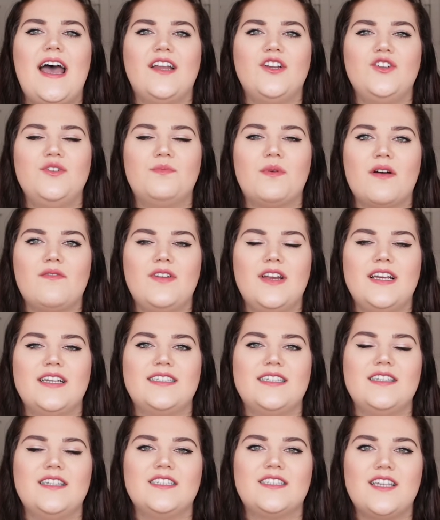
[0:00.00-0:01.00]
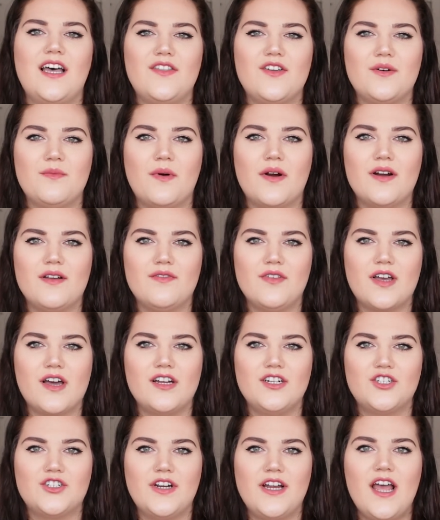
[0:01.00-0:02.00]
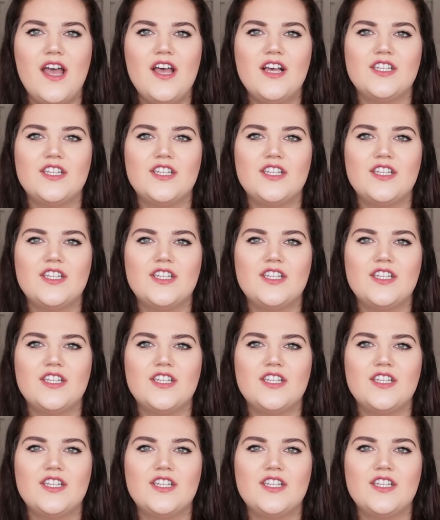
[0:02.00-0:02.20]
and Dubrovnik is in the southern part of the country.